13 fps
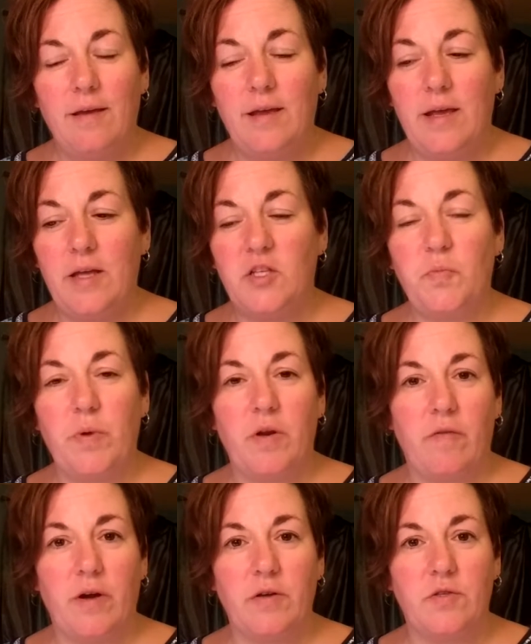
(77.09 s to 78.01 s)
each bit
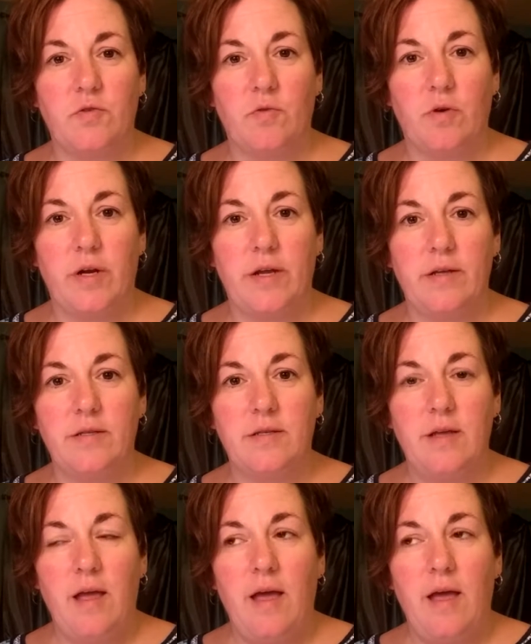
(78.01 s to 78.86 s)
of our stories.